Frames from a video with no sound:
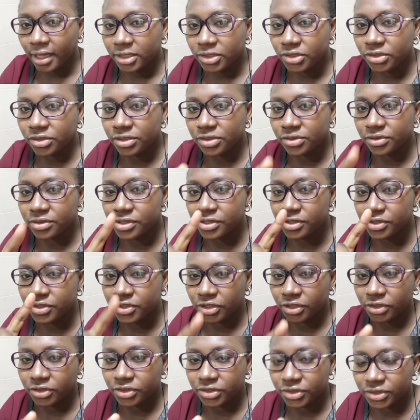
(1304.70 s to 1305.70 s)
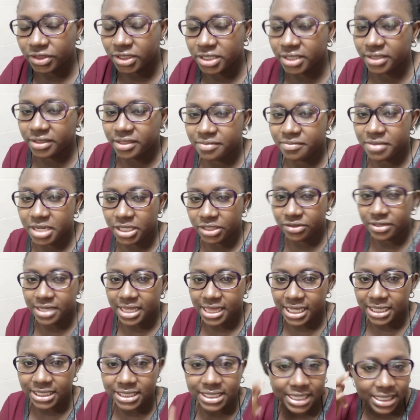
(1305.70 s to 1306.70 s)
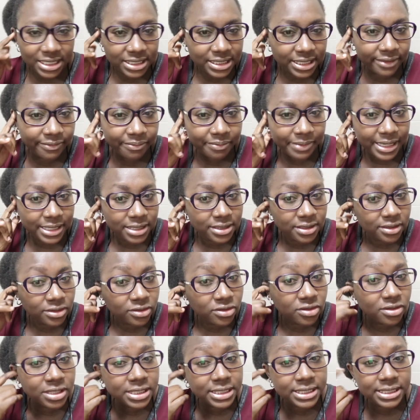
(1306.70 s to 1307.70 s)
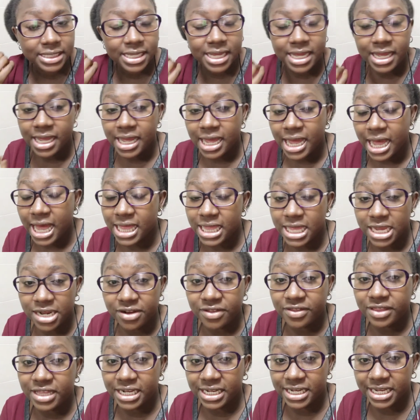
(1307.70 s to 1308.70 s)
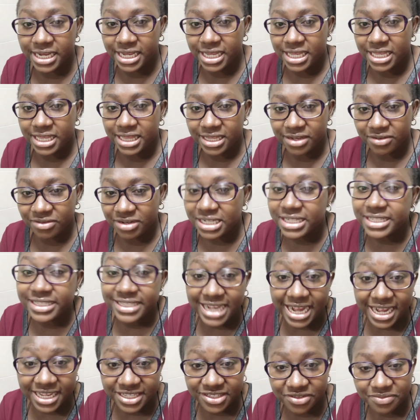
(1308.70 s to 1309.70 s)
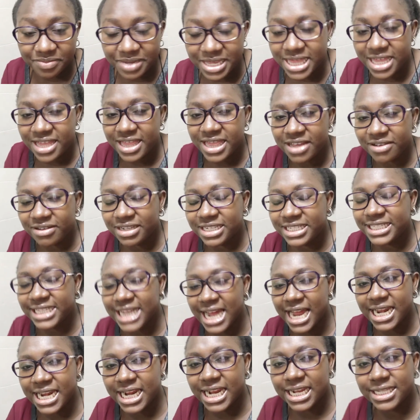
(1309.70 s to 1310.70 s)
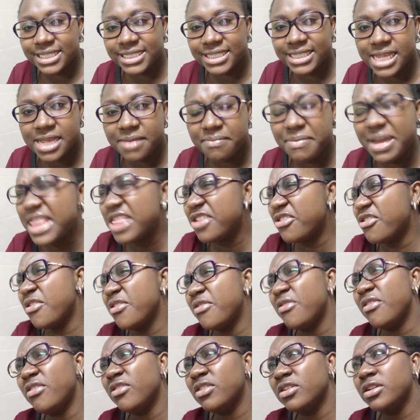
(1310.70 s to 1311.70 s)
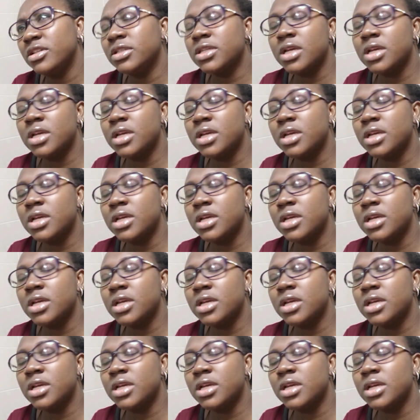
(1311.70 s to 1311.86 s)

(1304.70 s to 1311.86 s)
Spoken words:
choose who you talk to. Make sure that's a safe person because at the end of the day, they will judge you. But then they will turn and say, by the way,